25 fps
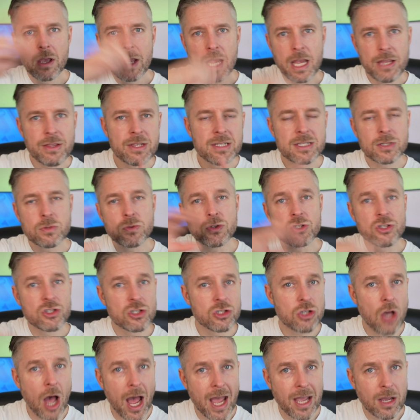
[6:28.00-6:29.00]
in this little
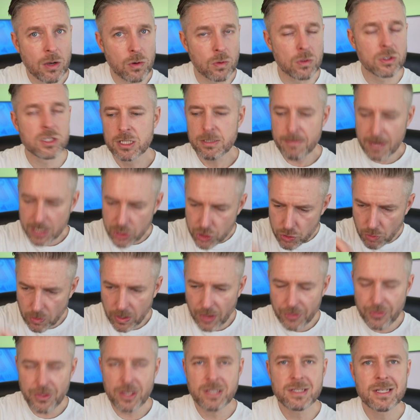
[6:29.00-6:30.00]
cycle to make sure
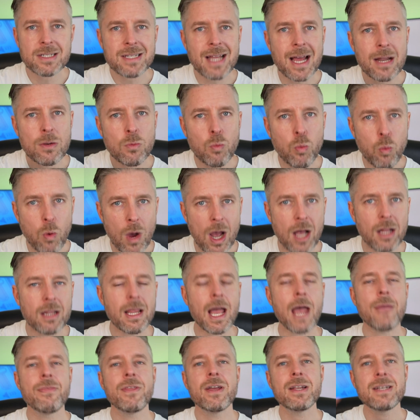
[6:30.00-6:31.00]
that things are done well
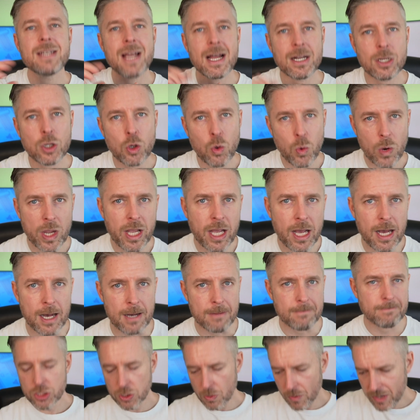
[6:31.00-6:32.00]
and they're done quicker.
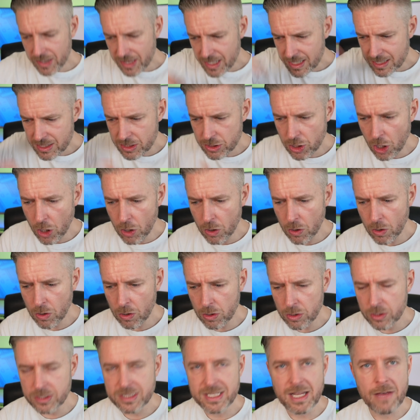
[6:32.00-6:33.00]
So in this
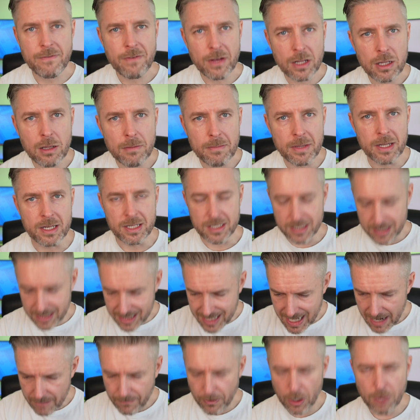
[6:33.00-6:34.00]
whole development,
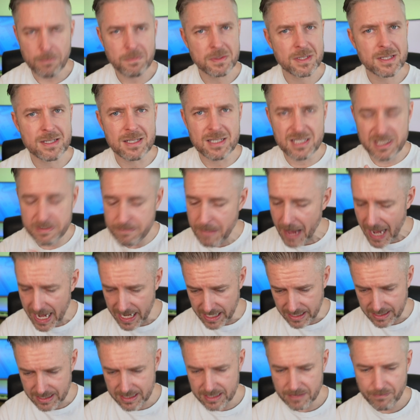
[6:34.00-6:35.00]
DevOps
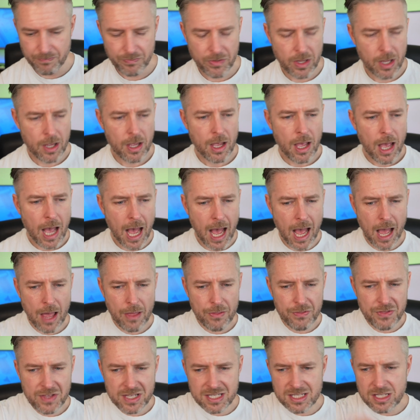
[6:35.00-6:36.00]
space, Uh,
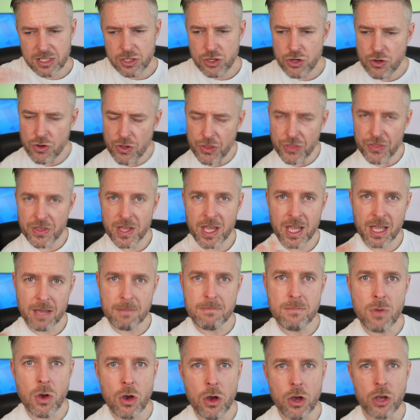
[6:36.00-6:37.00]
this new thing
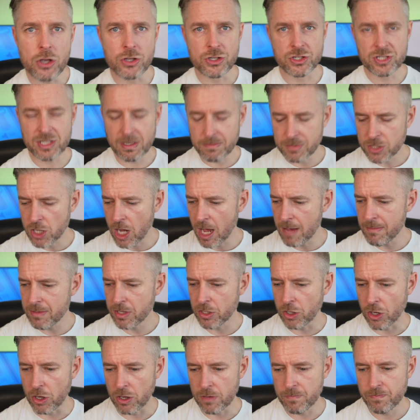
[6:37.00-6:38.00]
emerged some time
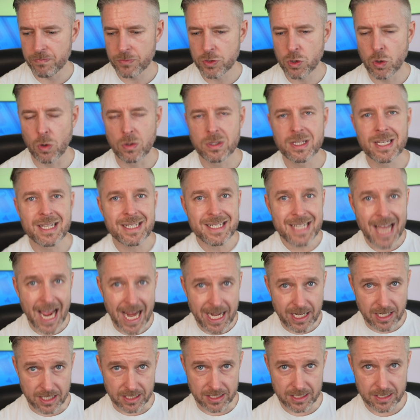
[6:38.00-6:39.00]
ago called
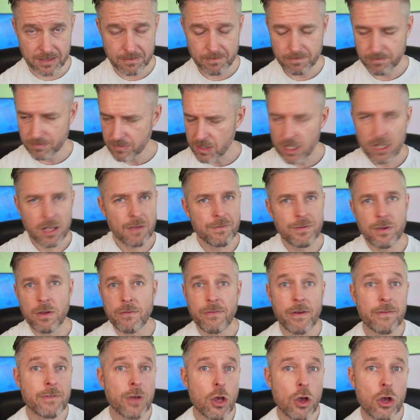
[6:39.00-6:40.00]
containers. If you've
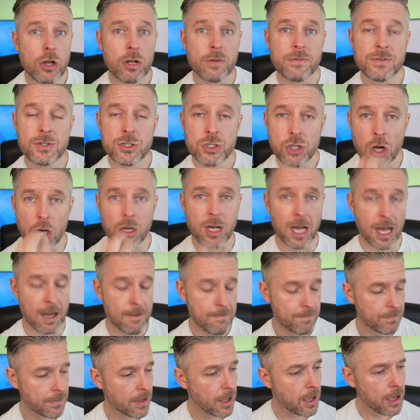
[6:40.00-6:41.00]
ever heard of Docker,
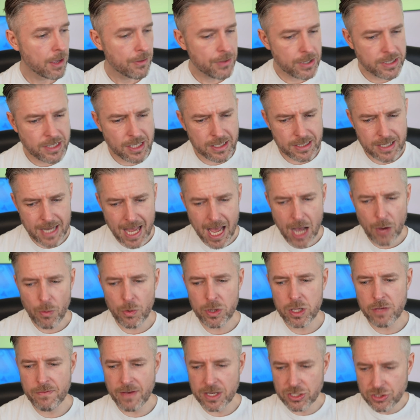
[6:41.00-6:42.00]
this is now where
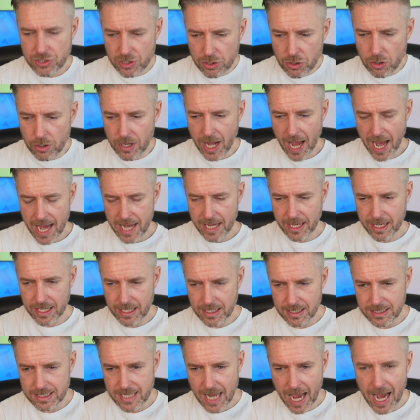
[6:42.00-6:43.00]
you've actually got a
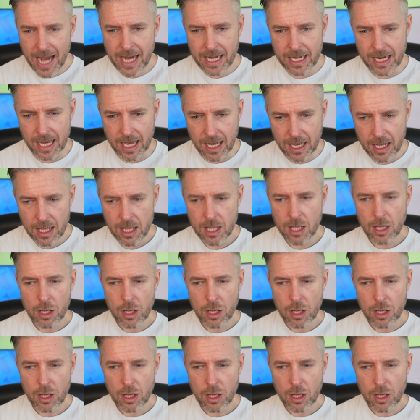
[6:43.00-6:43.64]
container